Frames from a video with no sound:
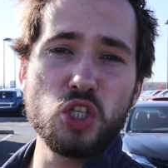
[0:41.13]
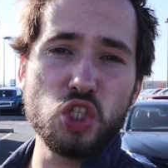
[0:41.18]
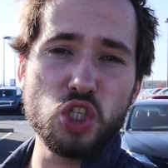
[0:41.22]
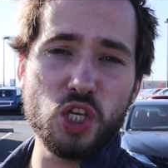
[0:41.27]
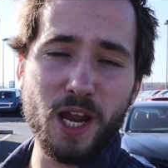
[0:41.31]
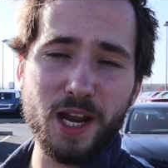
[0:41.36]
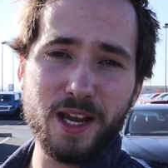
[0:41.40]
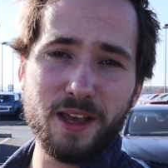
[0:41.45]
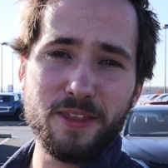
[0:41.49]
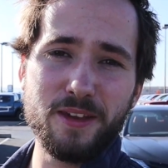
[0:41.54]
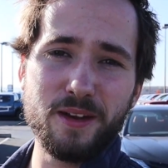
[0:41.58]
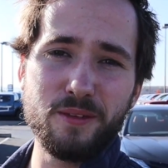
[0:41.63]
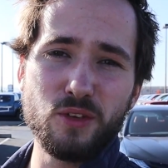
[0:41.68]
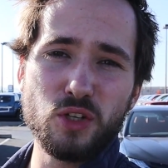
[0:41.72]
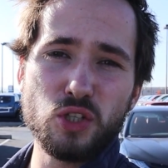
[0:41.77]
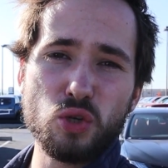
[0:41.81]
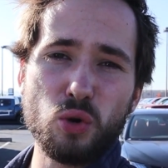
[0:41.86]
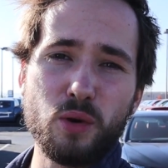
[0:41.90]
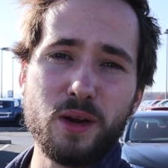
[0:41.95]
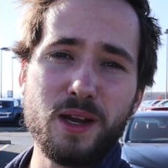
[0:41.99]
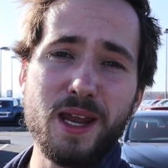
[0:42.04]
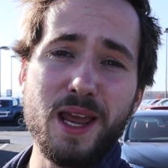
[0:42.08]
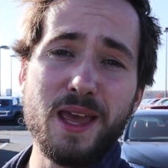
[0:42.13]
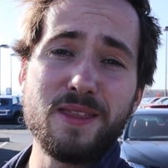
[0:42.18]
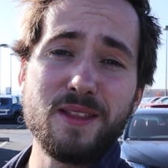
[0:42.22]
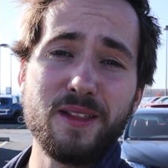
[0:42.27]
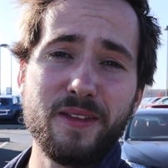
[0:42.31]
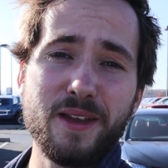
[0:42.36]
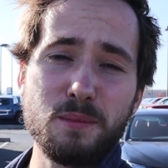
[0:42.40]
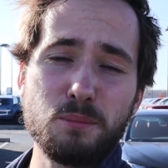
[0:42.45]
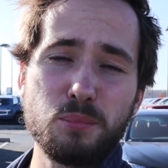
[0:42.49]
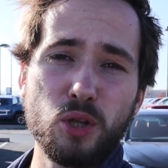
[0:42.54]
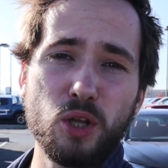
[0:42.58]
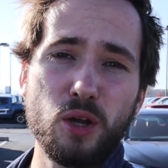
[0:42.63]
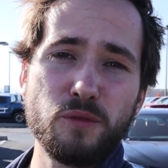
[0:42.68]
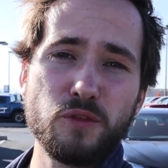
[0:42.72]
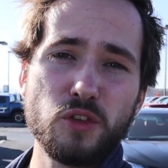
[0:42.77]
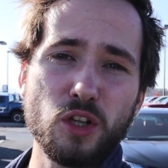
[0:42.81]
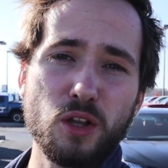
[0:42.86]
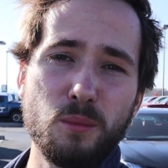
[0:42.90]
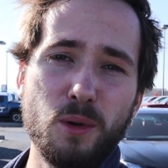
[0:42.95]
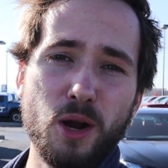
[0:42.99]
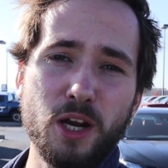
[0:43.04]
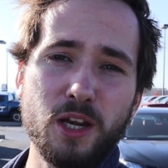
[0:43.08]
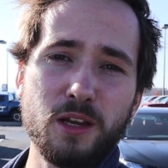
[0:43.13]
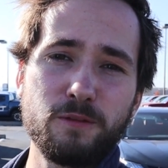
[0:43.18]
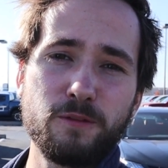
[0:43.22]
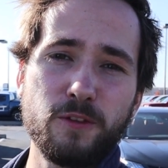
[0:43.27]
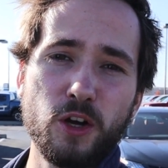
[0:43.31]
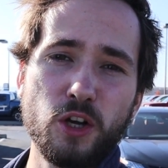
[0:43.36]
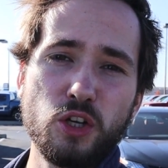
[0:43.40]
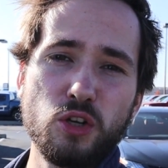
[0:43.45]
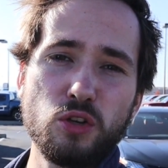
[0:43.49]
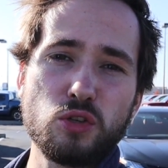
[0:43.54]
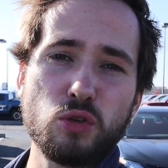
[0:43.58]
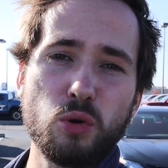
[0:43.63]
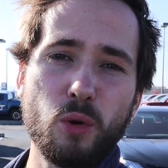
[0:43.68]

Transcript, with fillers: Check out their inventory in the link below if you're in the market for a new